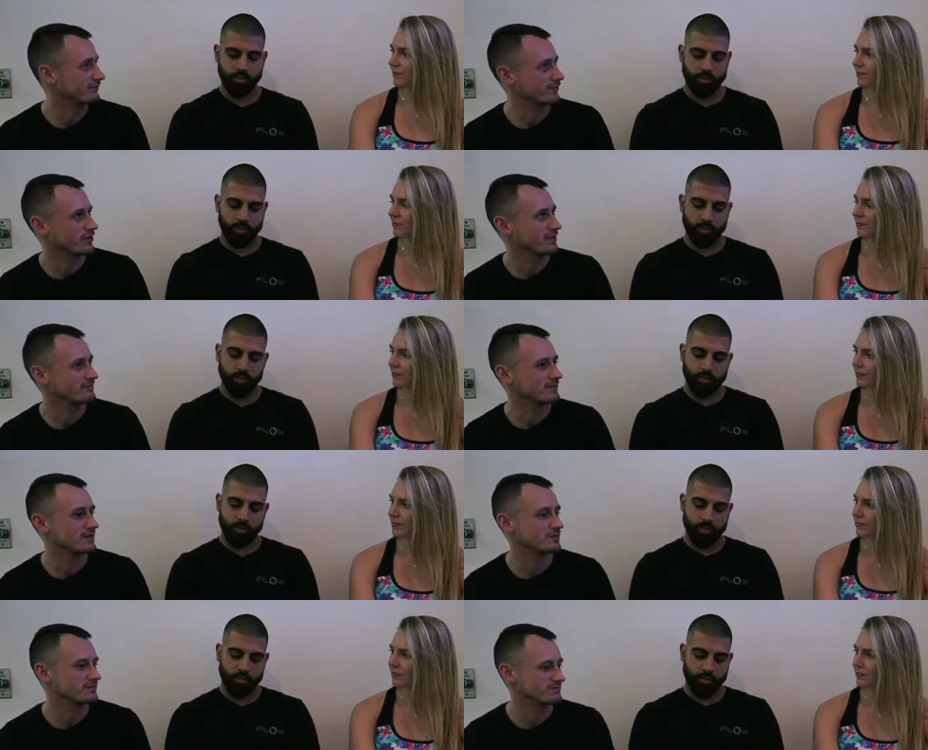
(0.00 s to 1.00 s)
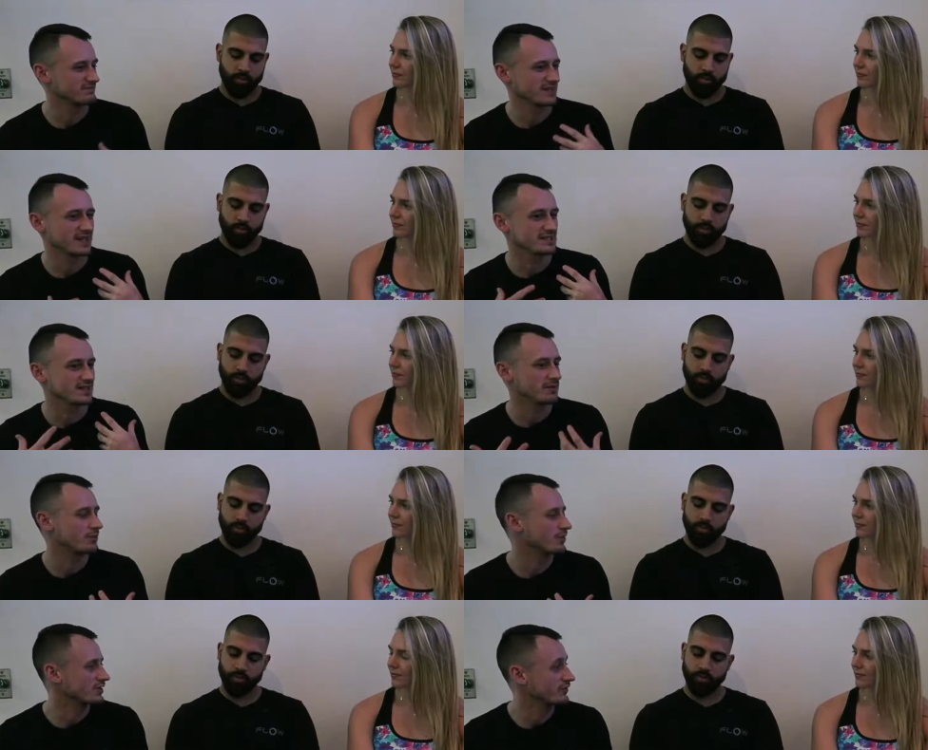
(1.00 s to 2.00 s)
Speaker 1: from I guess our
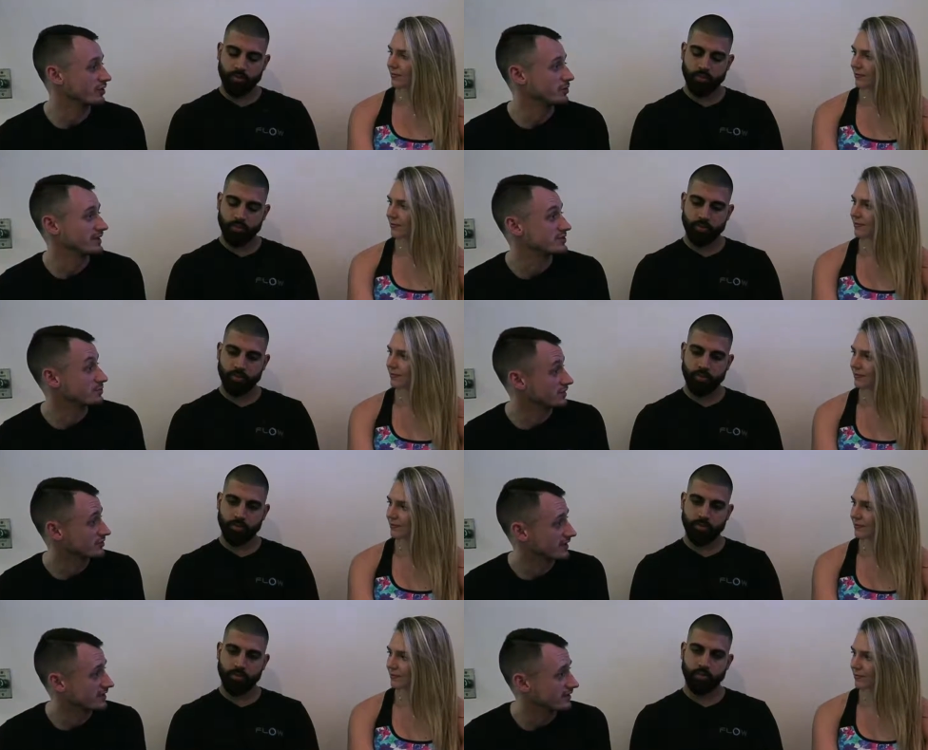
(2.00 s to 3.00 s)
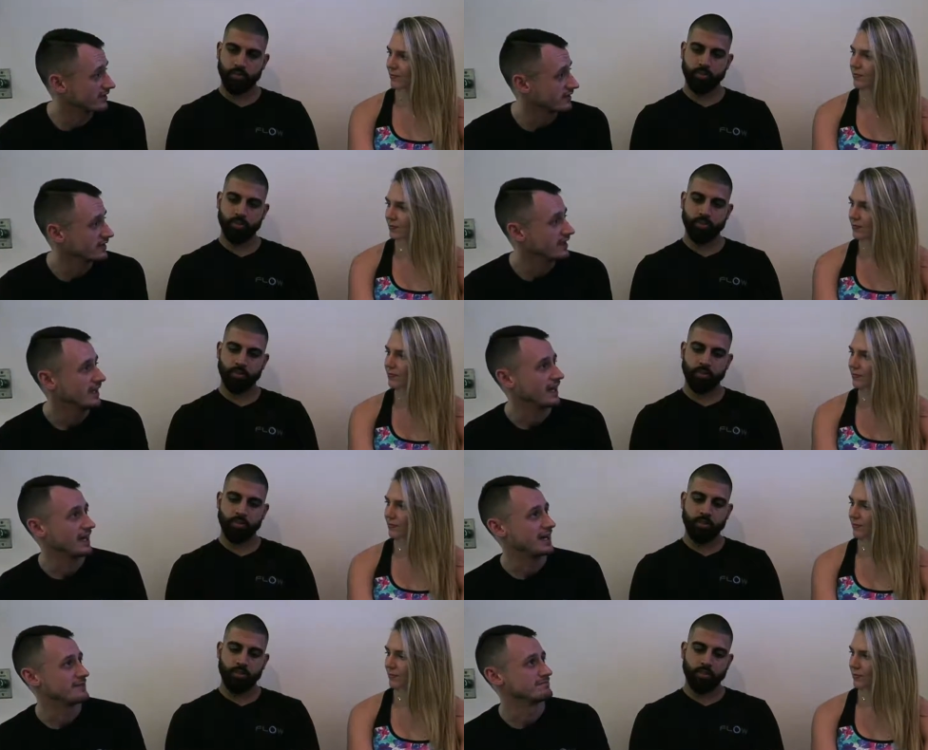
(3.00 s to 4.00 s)
point of view, we, we train a lot.
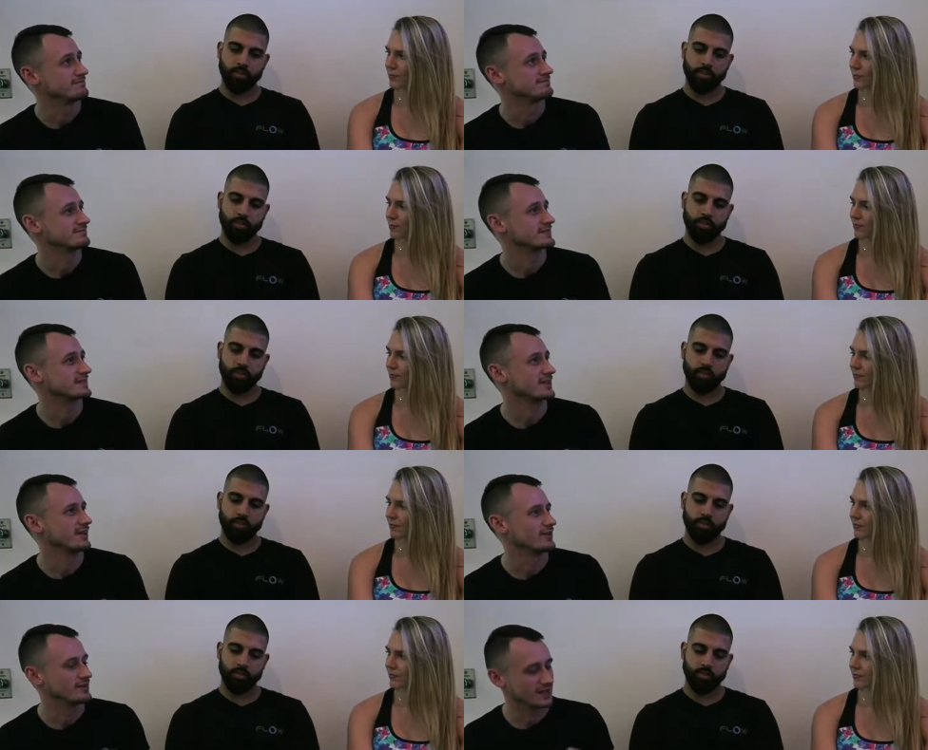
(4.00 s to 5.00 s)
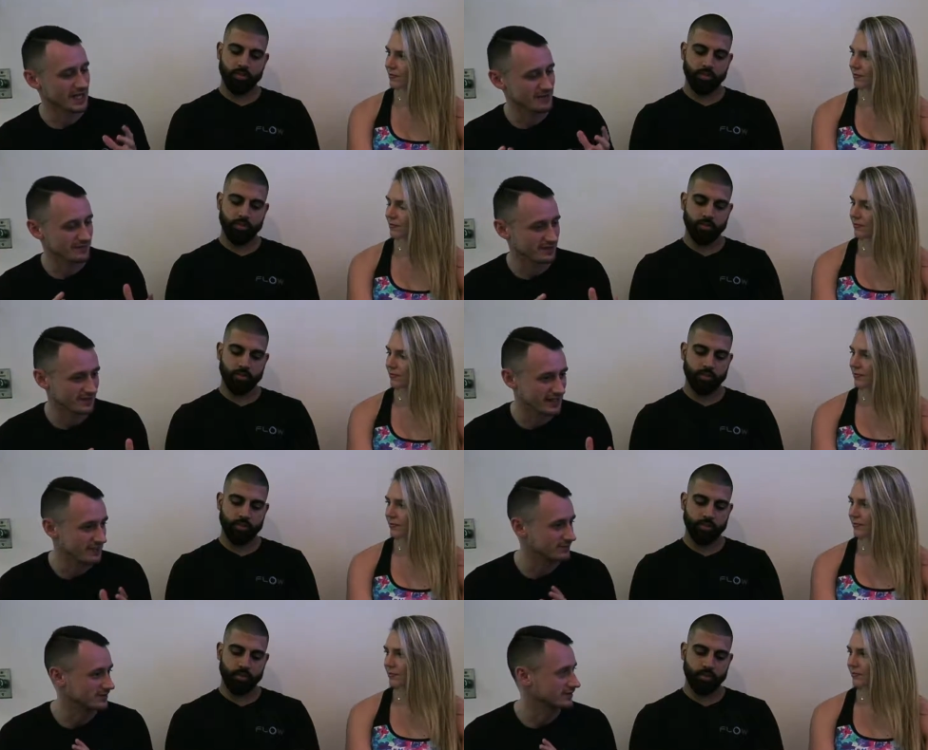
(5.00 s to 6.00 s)
Um, so having the
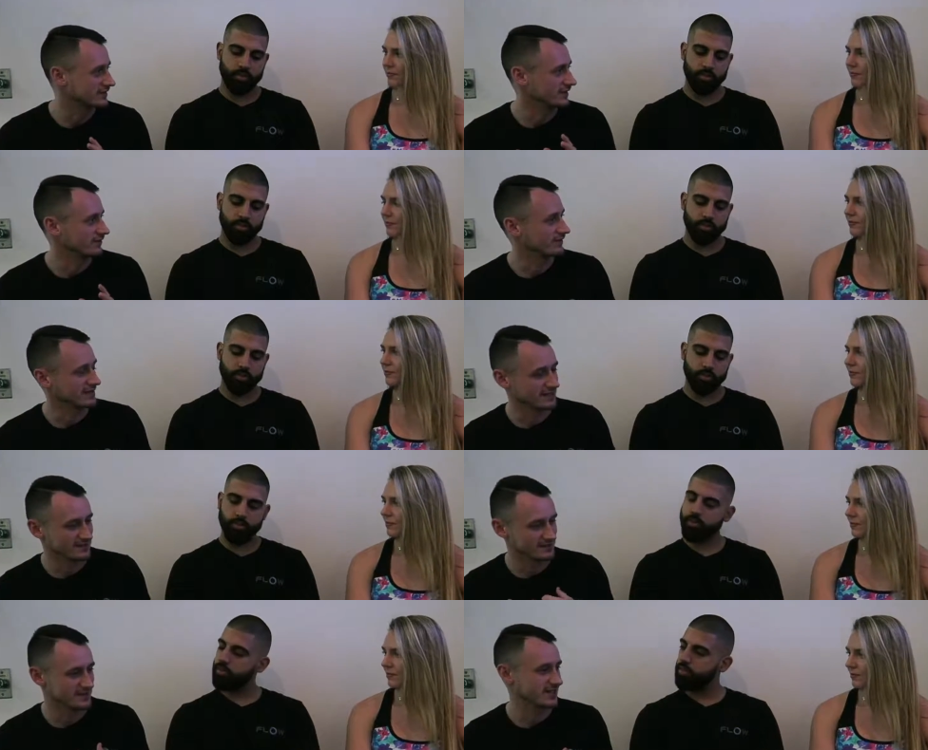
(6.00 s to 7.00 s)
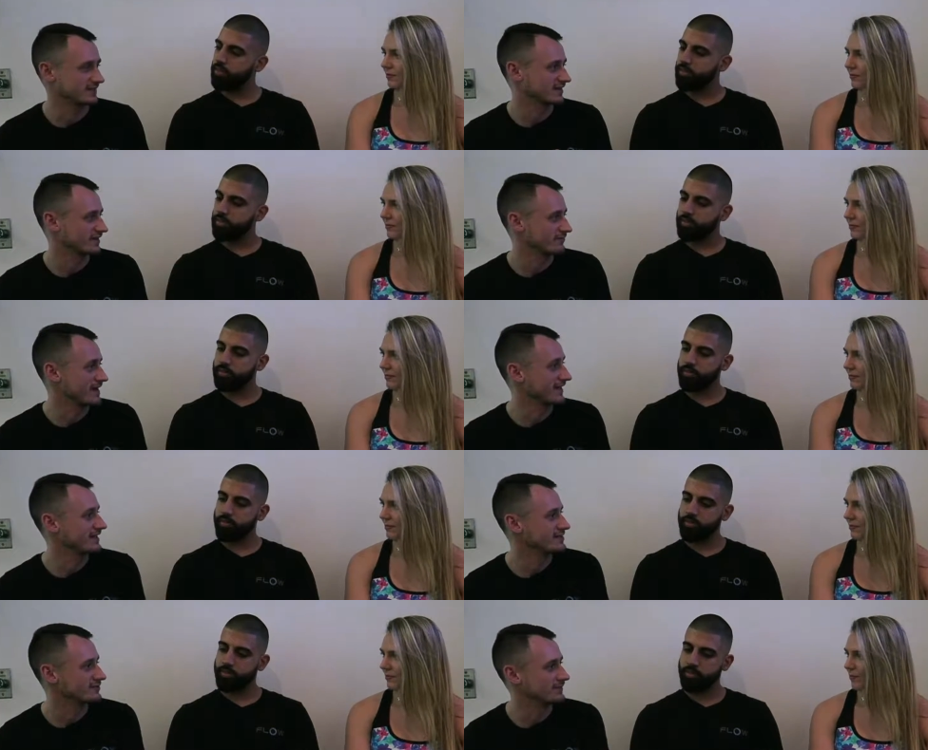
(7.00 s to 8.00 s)
Epsom salt, that intense kind of
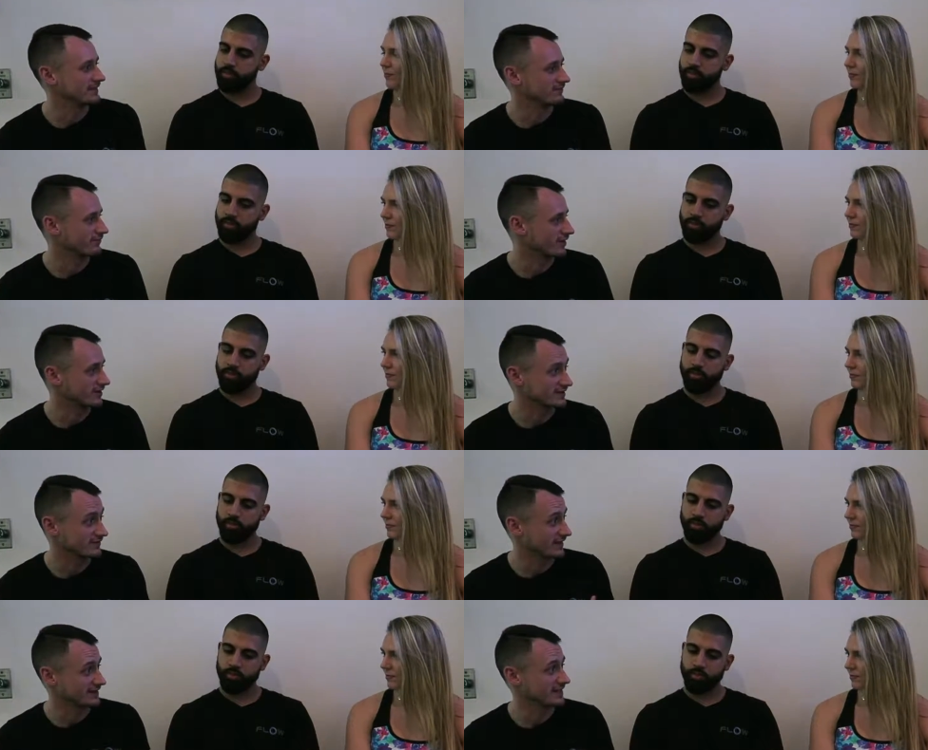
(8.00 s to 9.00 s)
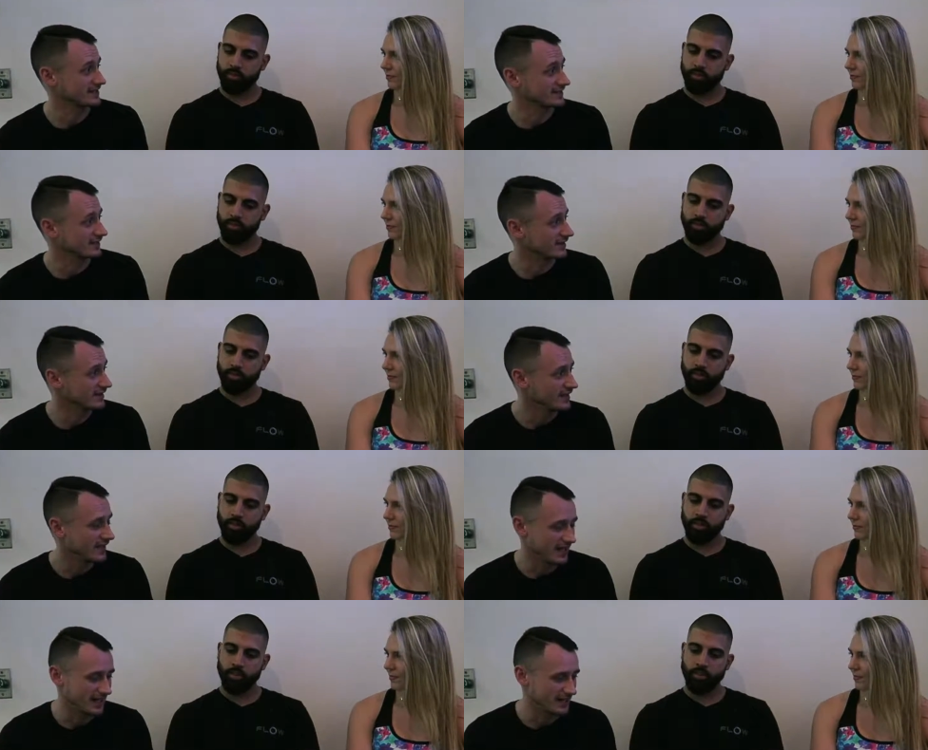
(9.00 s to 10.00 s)
magnesium hit for us is fantastic.
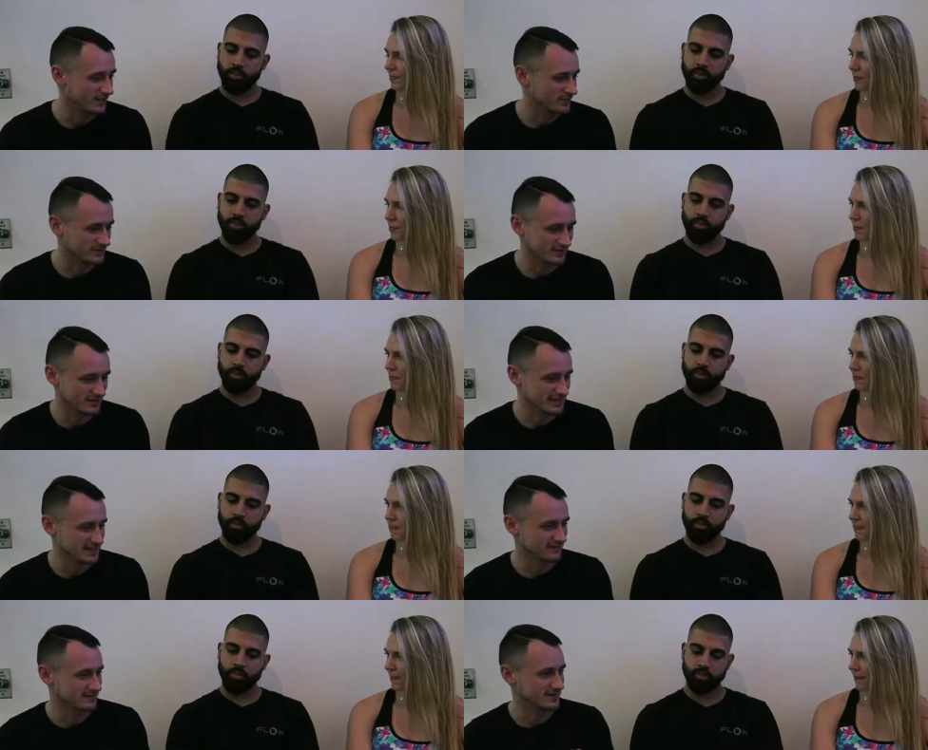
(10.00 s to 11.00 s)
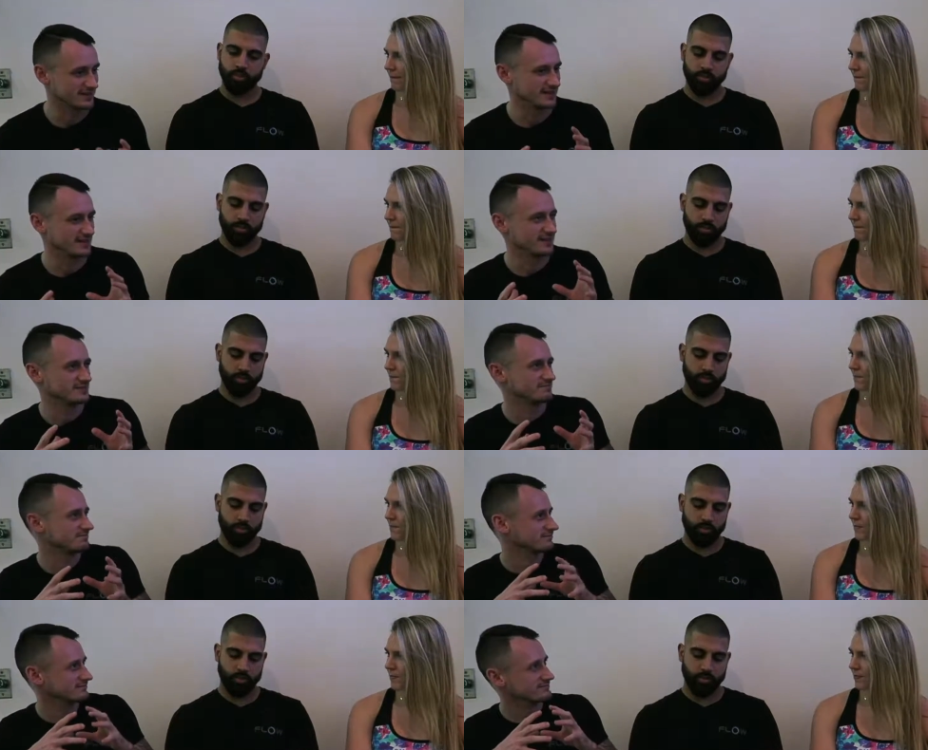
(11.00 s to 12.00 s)
Uh, it also allows the
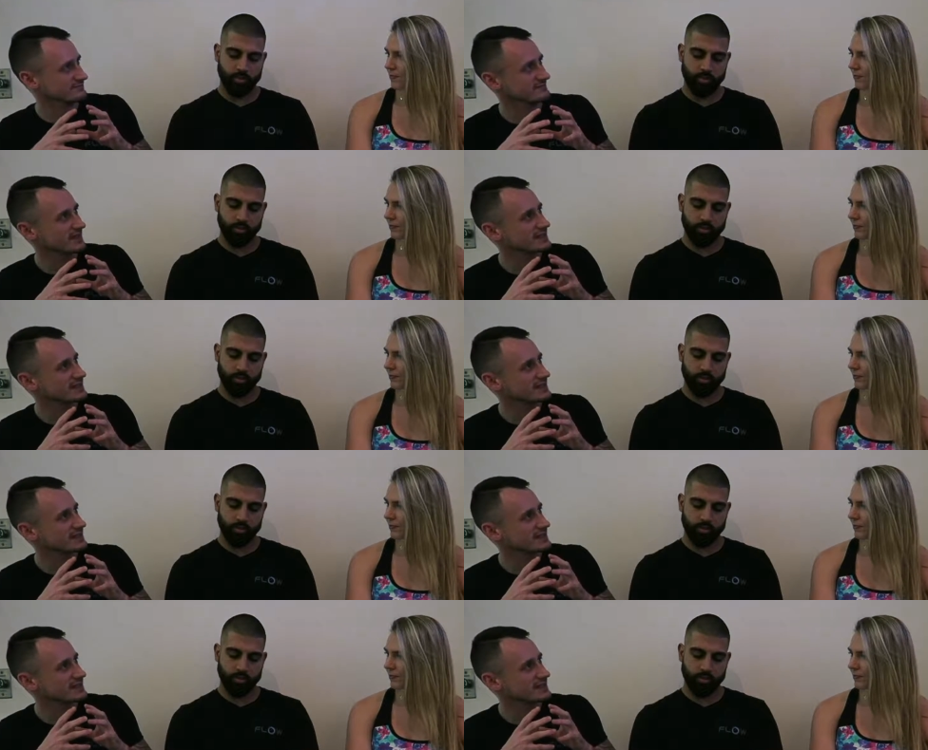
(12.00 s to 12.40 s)
I